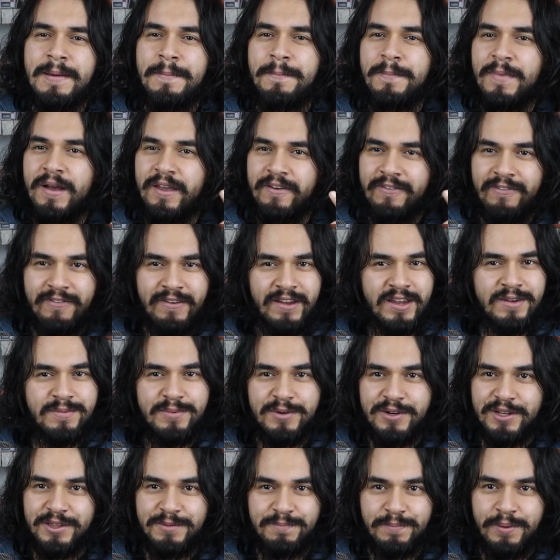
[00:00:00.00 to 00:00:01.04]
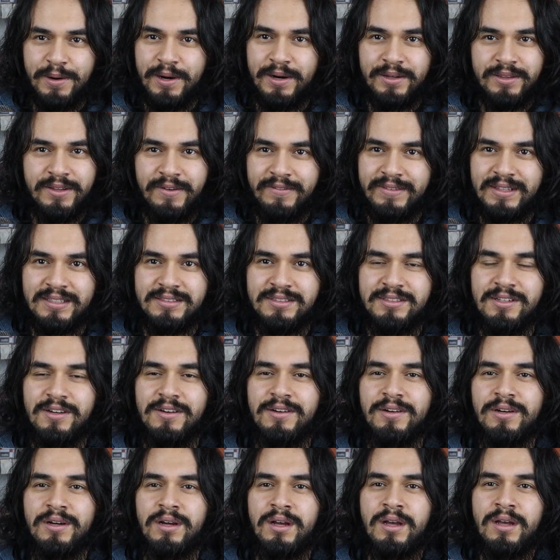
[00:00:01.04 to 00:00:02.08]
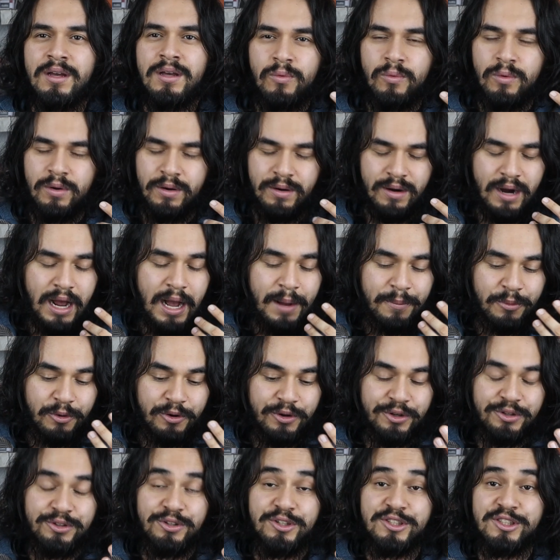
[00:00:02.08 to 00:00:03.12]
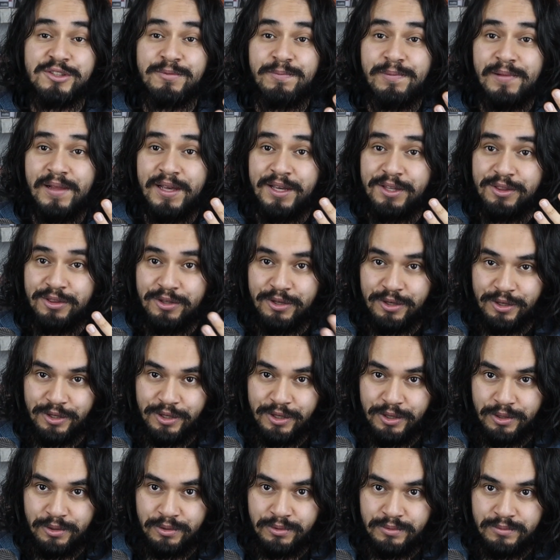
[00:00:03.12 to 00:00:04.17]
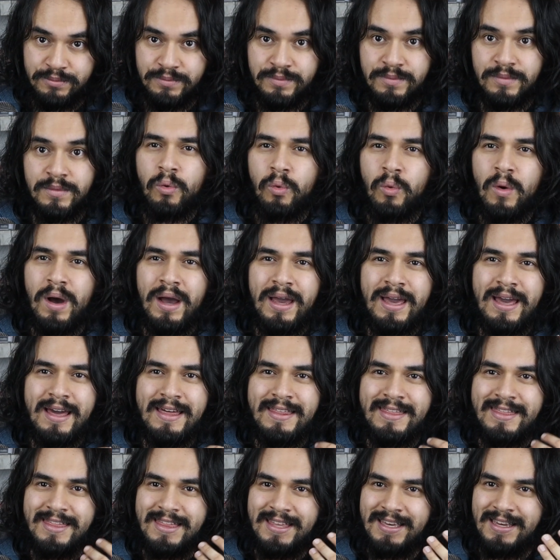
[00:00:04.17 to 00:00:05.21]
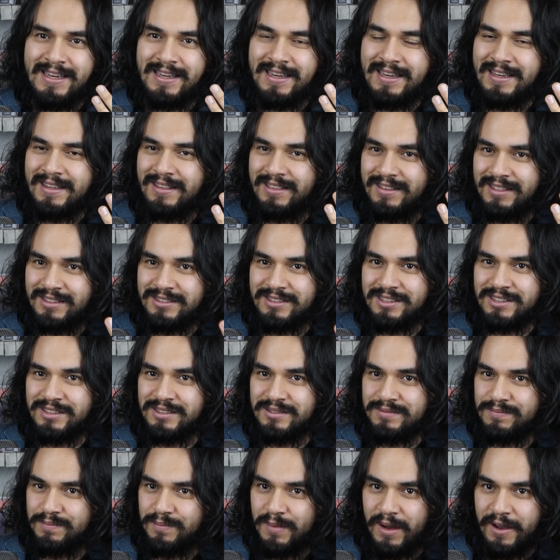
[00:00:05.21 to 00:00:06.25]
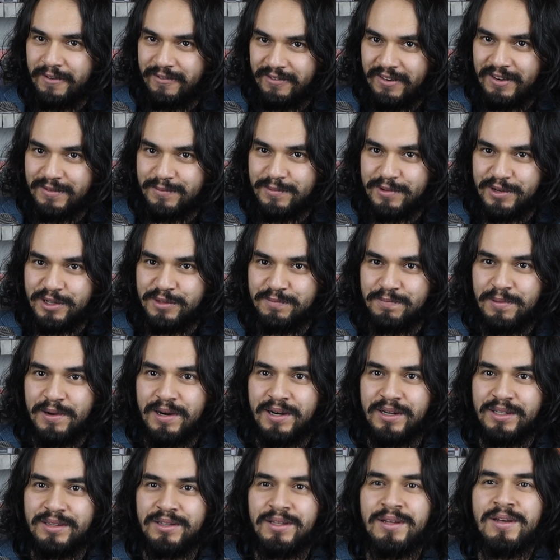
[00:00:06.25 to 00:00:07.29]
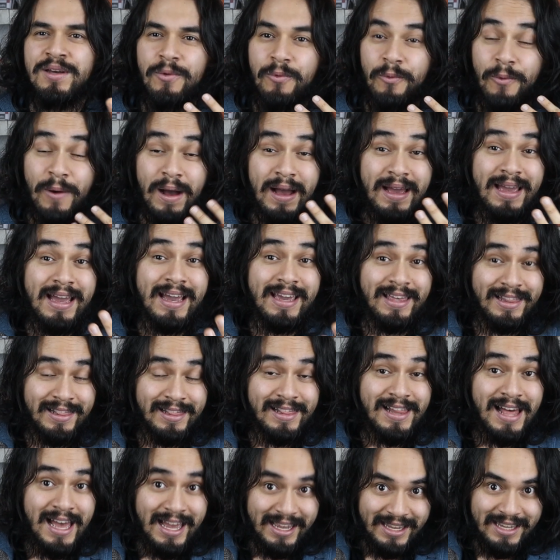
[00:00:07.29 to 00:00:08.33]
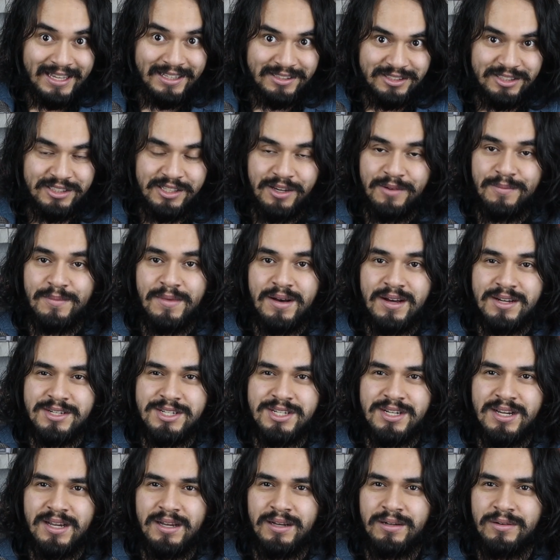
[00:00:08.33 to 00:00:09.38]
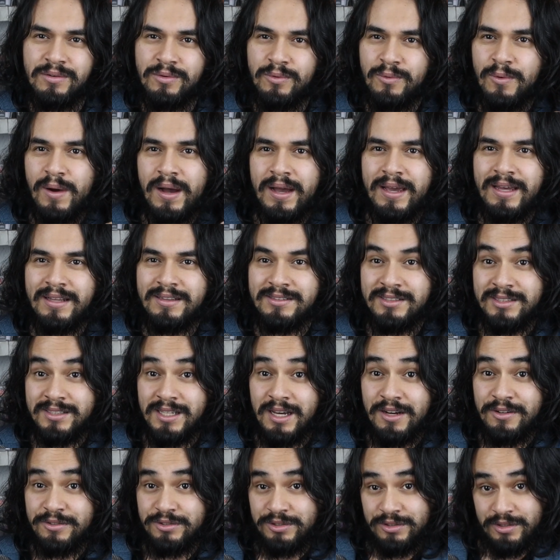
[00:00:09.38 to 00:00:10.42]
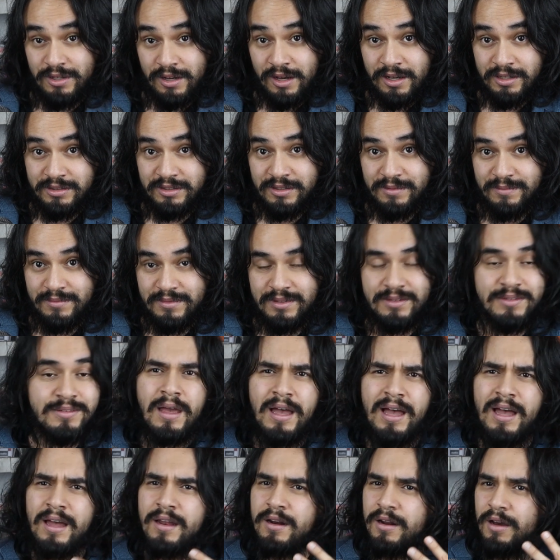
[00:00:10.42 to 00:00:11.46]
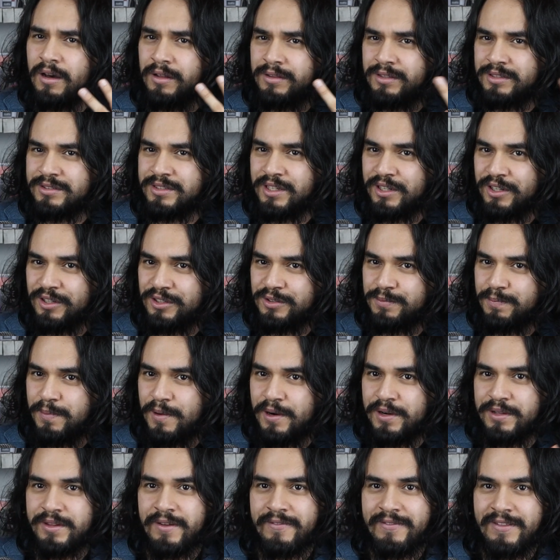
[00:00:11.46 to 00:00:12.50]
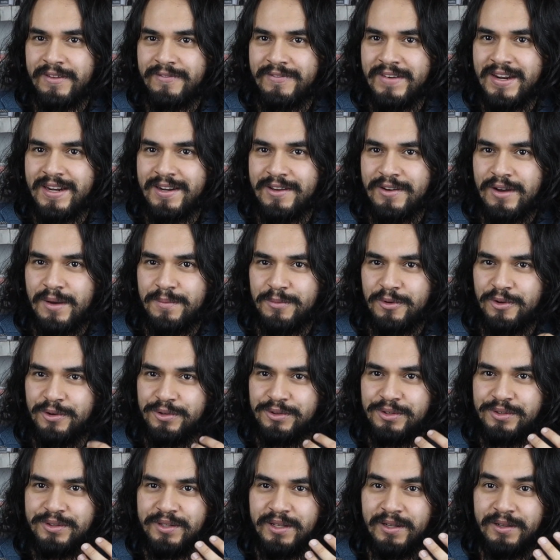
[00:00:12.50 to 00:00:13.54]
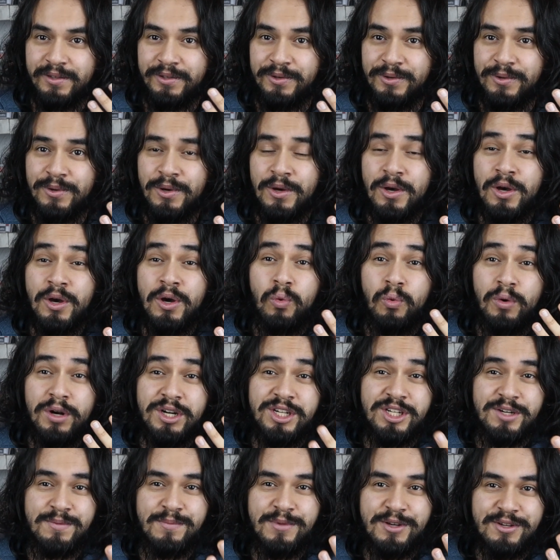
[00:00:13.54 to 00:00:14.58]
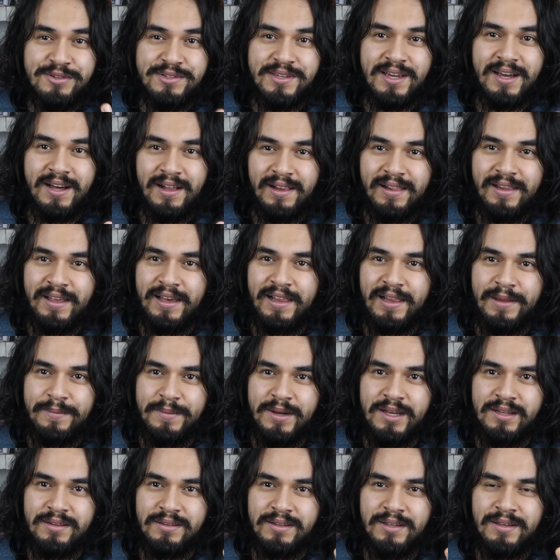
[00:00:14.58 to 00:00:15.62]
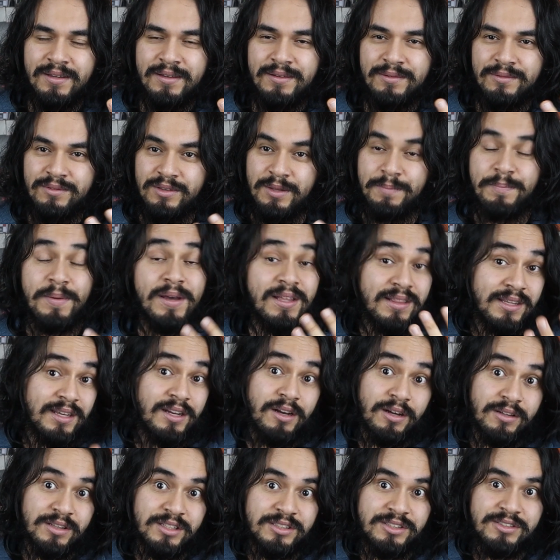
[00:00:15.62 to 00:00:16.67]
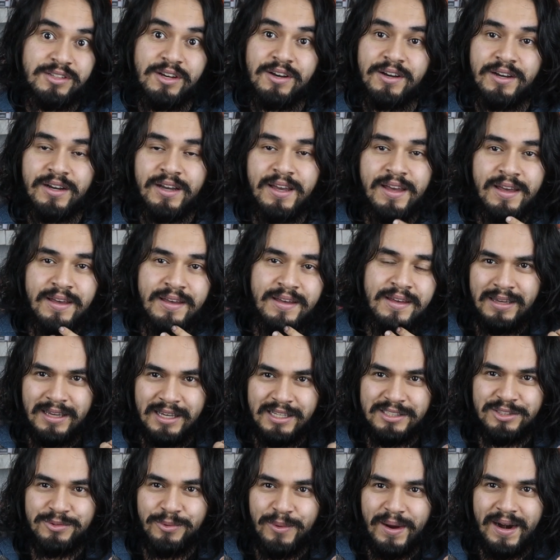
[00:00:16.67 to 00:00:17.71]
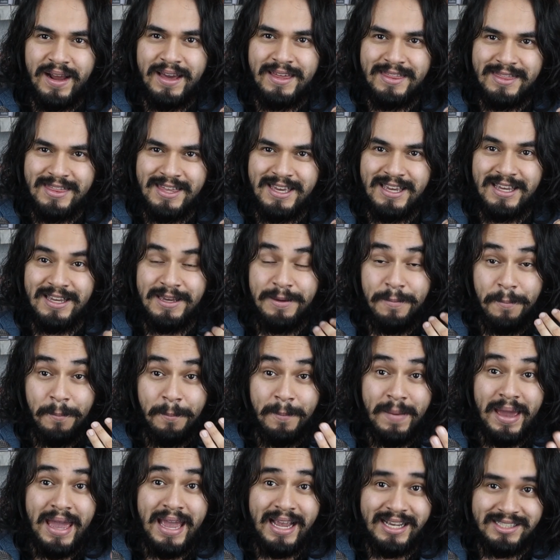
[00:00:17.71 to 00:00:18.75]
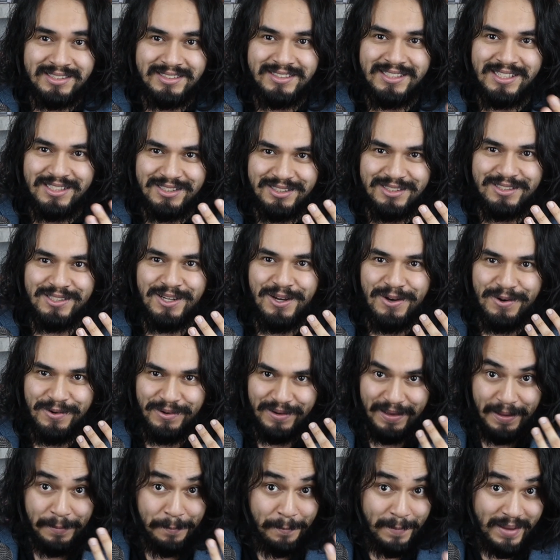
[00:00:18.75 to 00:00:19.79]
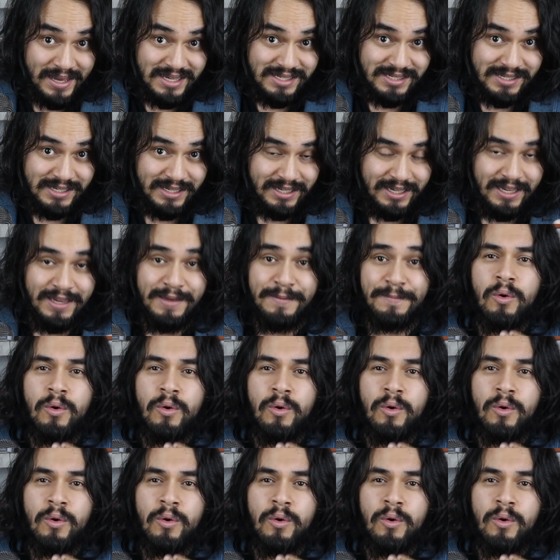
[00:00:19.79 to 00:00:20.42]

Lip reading: my favorite part of the song, where I'm going to explain to you why I think this is my favorite part, why I like it so much, and why it sounds awesome. And on the second part of the video, I'm going to tell you which musical element, depending on the song, is what I think makes this song amazing.